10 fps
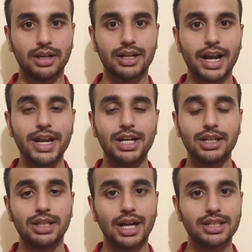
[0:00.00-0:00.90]

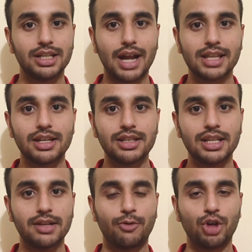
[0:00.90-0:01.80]
Write the other
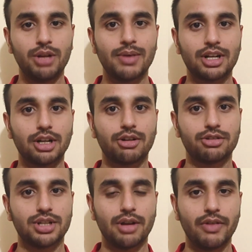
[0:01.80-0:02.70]
than the 40 marker
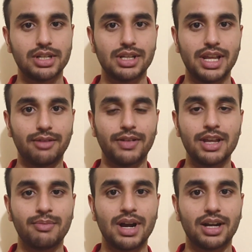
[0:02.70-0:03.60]
question, which is like
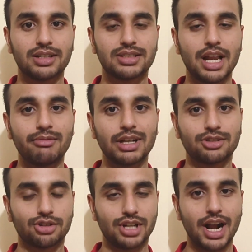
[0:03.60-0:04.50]
5 marks, 10 marks
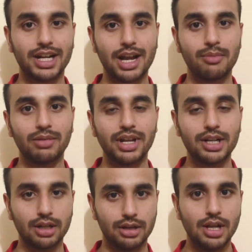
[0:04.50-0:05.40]
question. Attempt
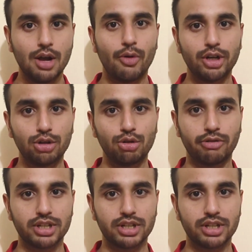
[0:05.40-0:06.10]
that 1 or 2